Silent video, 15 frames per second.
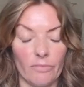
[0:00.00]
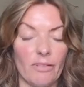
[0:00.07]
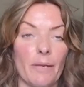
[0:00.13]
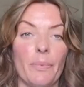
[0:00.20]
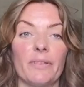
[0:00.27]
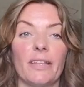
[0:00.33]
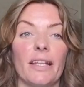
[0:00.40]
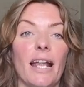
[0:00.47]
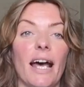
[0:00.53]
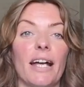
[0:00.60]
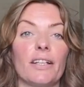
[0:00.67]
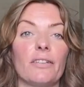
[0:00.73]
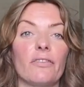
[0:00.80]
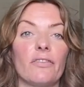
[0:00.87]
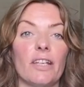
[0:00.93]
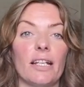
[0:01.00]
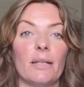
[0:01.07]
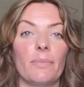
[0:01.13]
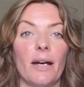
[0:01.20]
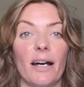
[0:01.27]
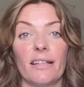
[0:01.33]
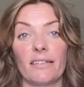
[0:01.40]
represent how you feel
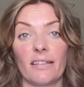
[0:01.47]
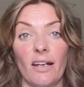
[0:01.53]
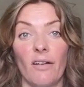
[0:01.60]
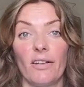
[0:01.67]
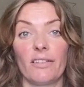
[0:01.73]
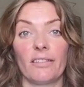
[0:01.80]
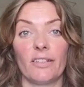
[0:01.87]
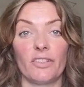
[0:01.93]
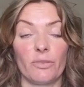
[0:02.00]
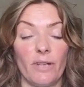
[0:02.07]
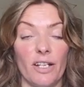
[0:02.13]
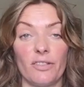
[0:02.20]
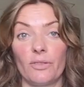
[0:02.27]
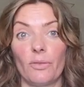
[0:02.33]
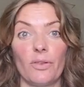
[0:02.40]
about a current situation